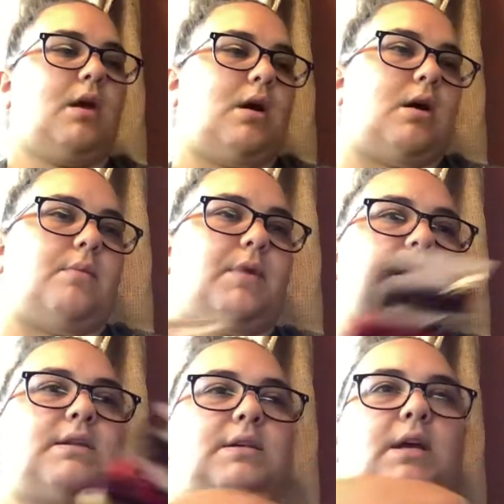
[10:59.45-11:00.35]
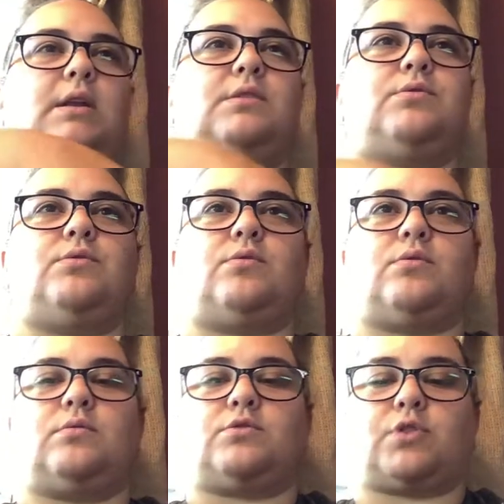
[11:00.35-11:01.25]
Um, I decided
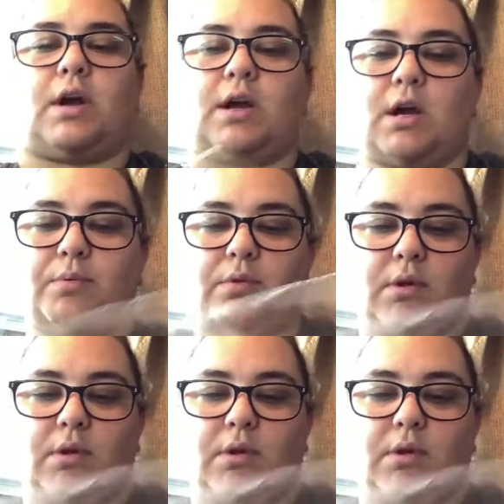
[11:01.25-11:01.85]
to try a couple